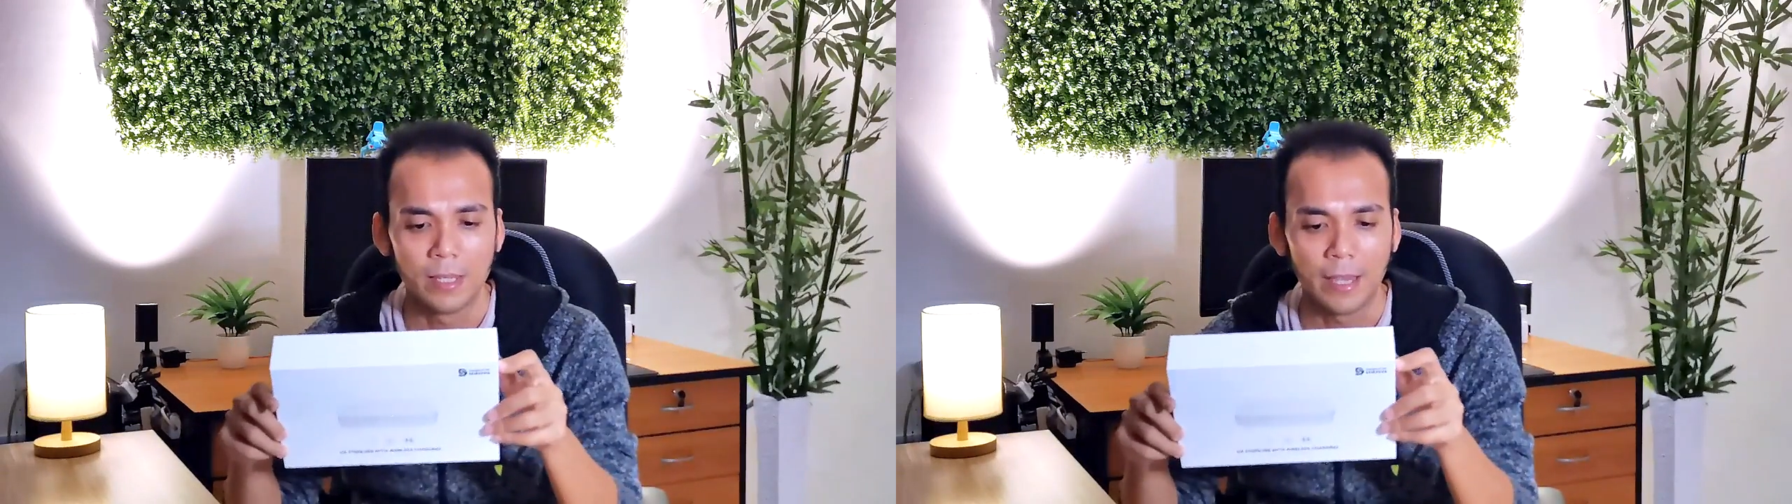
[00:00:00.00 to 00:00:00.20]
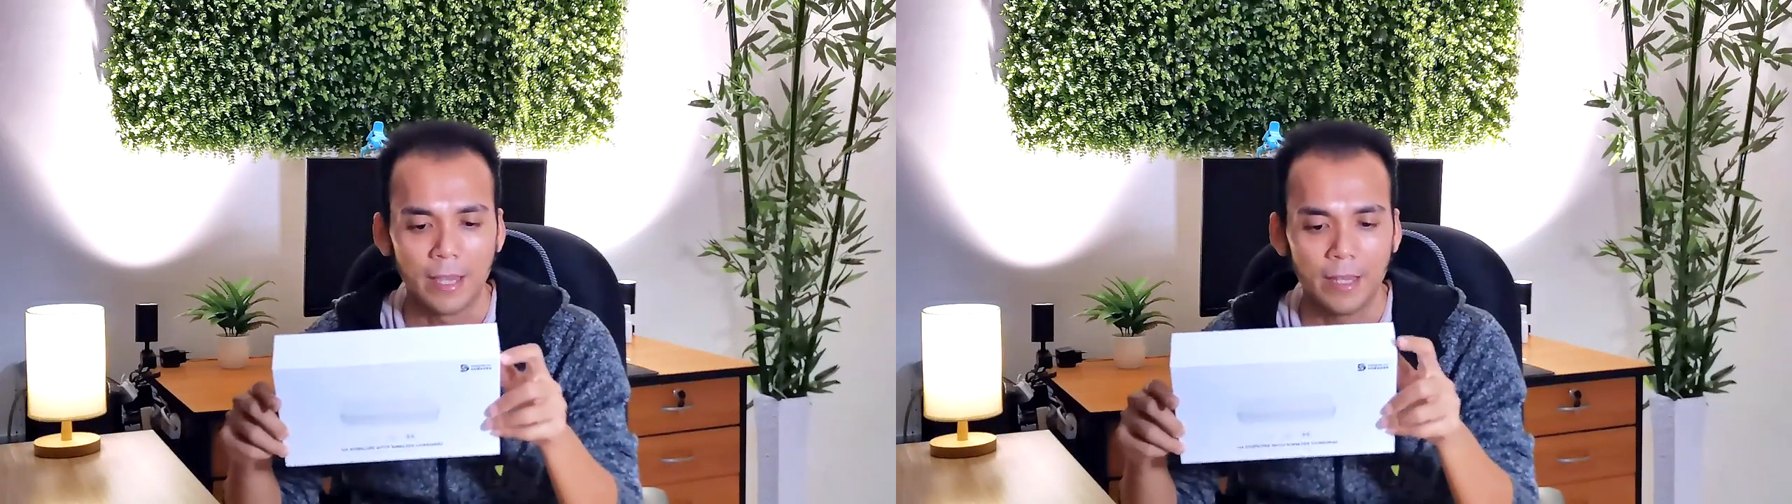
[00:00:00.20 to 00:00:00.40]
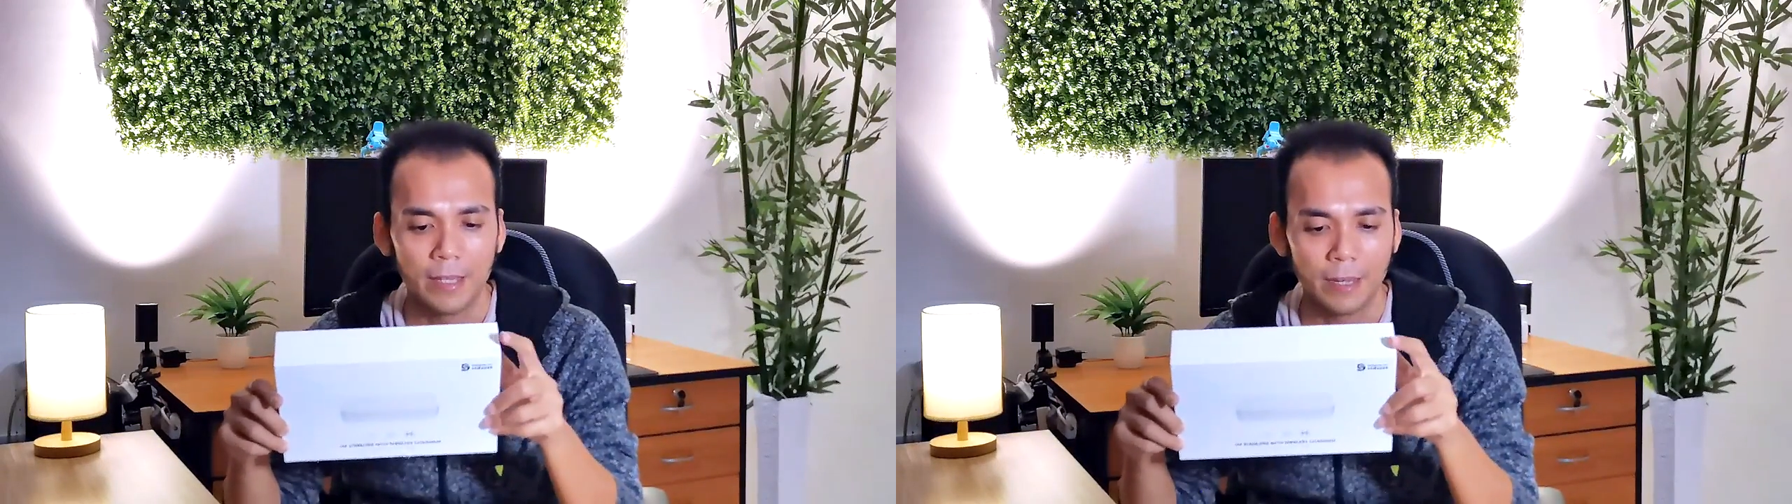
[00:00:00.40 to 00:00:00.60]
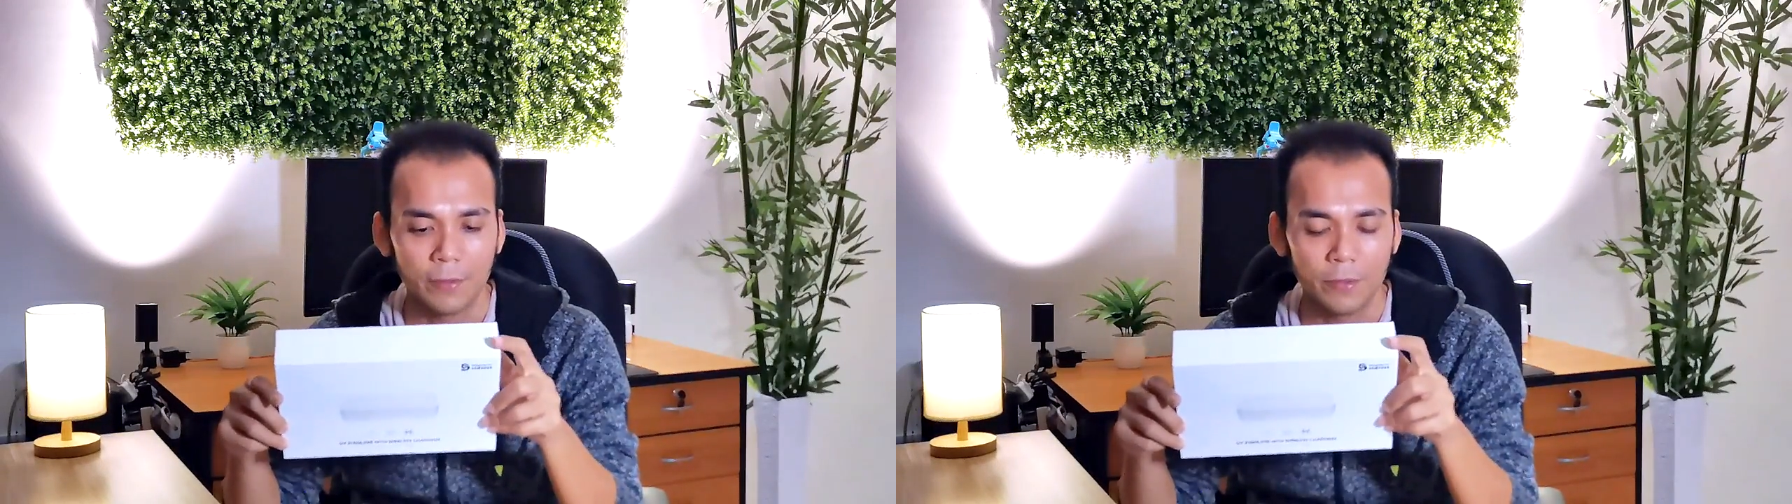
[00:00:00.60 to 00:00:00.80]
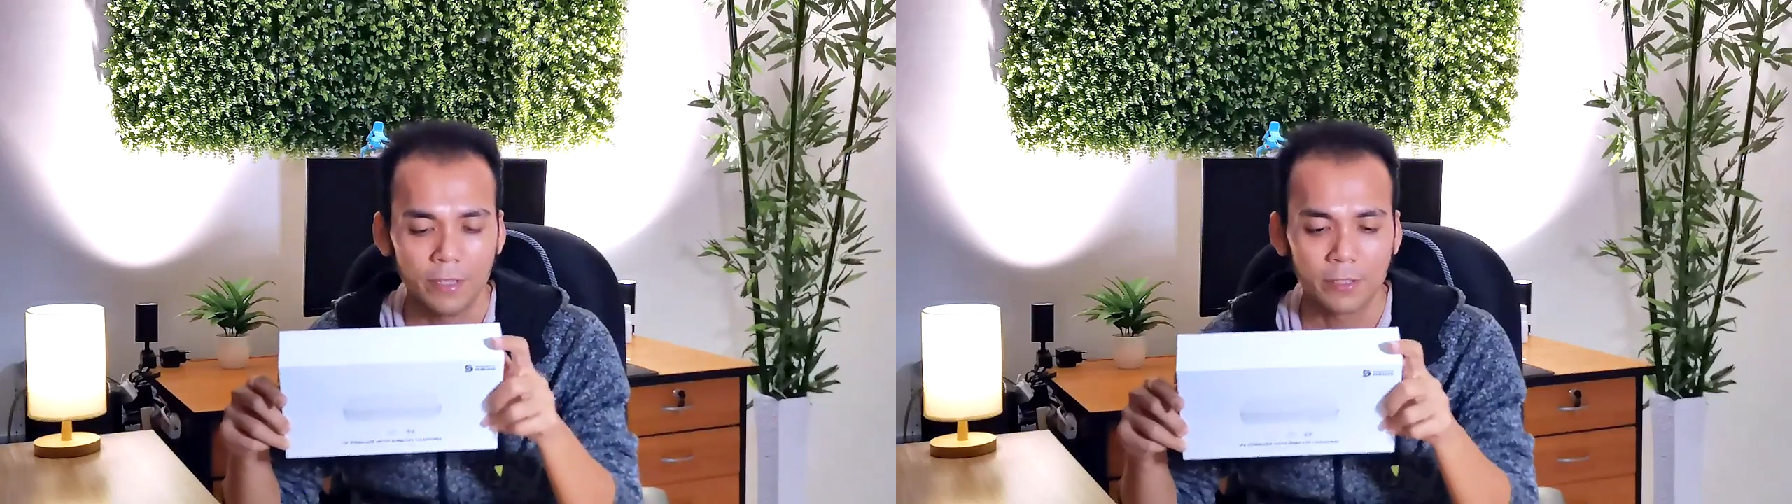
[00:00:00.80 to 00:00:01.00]
And I
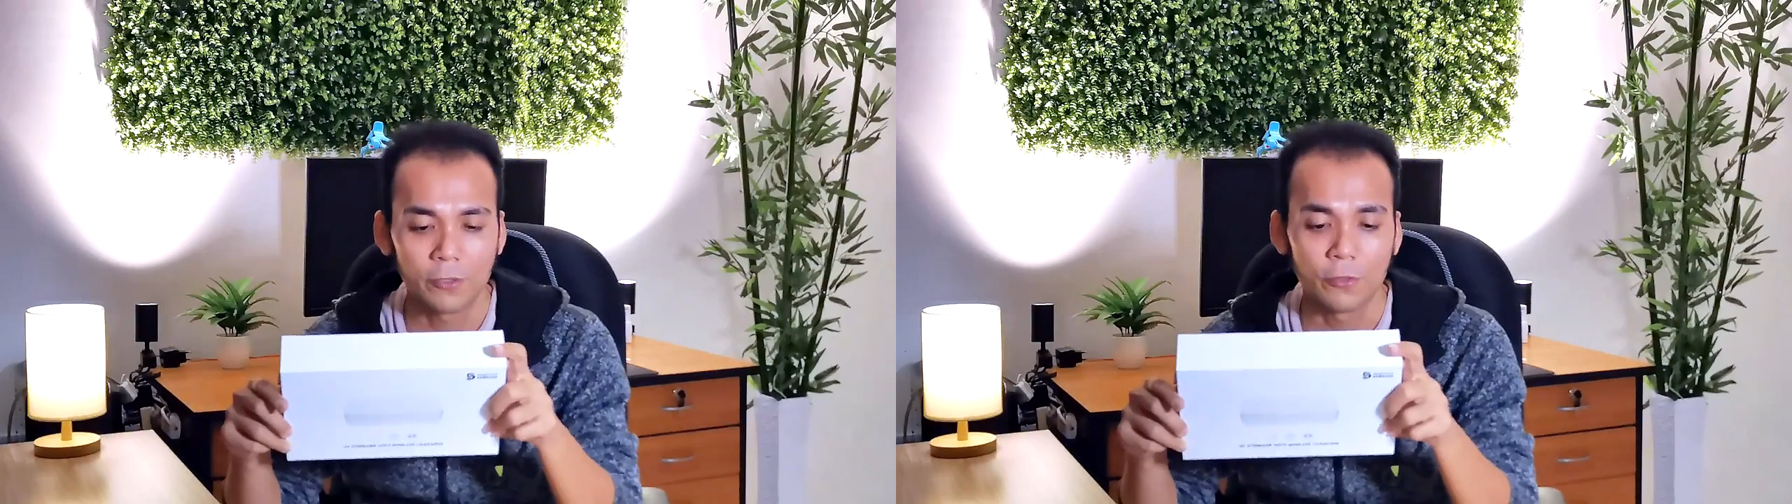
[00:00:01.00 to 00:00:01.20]
read to